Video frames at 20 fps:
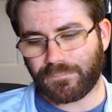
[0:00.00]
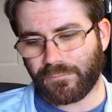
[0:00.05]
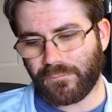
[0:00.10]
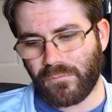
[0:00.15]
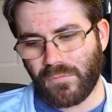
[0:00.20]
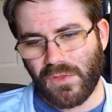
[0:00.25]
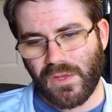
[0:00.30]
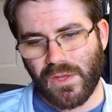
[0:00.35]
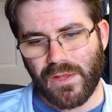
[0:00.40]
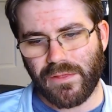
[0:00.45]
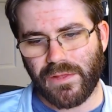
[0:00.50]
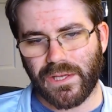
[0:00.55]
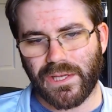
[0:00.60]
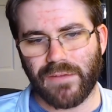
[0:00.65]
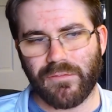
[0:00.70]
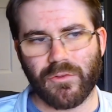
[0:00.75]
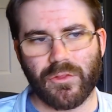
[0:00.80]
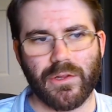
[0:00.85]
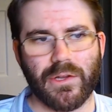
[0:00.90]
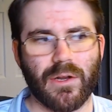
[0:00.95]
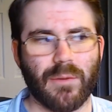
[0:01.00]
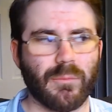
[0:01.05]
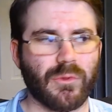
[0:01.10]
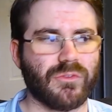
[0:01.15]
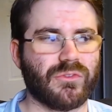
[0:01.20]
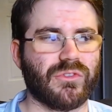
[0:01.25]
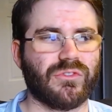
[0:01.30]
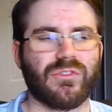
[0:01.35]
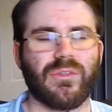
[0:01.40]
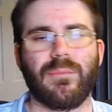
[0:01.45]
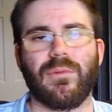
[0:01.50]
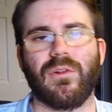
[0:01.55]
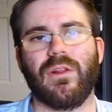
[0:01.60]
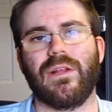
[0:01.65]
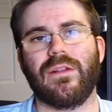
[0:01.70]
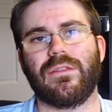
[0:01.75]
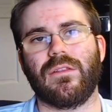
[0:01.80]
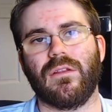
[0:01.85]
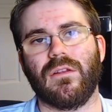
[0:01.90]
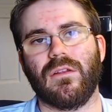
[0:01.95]
and they give you the numbers to
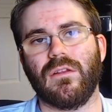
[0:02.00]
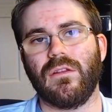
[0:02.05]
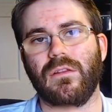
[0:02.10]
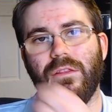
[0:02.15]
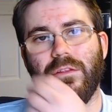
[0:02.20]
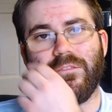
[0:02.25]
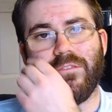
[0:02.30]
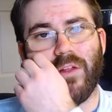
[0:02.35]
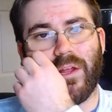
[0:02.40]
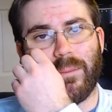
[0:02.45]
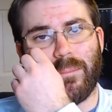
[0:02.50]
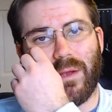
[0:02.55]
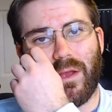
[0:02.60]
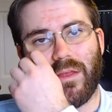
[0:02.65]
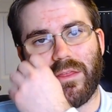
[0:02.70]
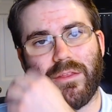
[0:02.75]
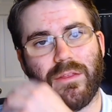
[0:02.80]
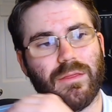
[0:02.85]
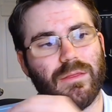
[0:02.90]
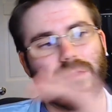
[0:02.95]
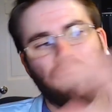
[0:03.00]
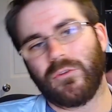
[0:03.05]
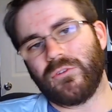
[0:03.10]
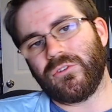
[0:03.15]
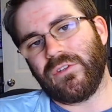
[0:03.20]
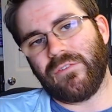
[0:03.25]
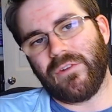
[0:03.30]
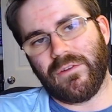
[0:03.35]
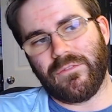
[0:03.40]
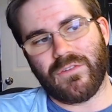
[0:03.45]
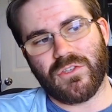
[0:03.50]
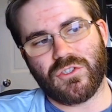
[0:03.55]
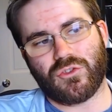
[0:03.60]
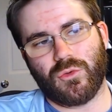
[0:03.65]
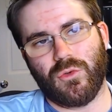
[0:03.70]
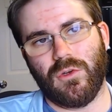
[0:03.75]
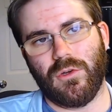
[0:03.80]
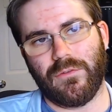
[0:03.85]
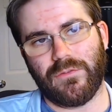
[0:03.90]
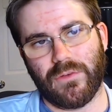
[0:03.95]
simulate the flight path, and there's even a
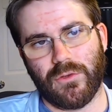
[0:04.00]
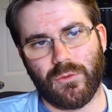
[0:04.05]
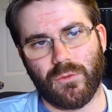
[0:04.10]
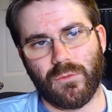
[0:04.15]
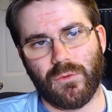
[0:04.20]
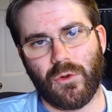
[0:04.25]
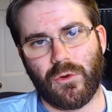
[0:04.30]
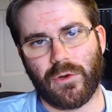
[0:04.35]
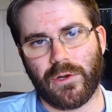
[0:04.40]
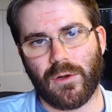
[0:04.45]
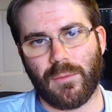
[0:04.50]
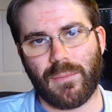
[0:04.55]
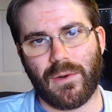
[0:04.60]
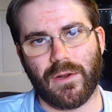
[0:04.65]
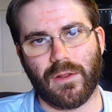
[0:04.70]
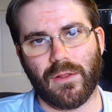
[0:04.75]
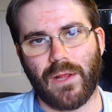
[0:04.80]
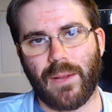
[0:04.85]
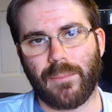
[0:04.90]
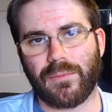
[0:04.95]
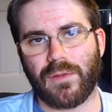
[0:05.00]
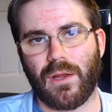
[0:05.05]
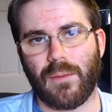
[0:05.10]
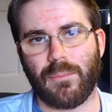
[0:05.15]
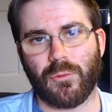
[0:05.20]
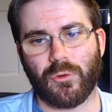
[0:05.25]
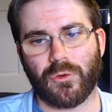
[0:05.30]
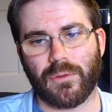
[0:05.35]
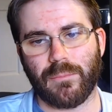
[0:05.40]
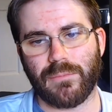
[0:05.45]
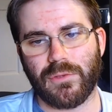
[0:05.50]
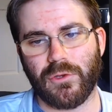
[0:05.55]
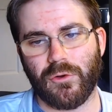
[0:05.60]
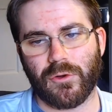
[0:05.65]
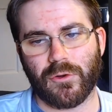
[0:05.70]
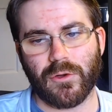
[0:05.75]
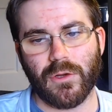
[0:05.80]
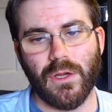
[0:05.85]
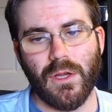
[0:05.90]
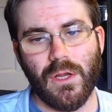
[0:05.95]
visual if you load it up on a laptop or a computer.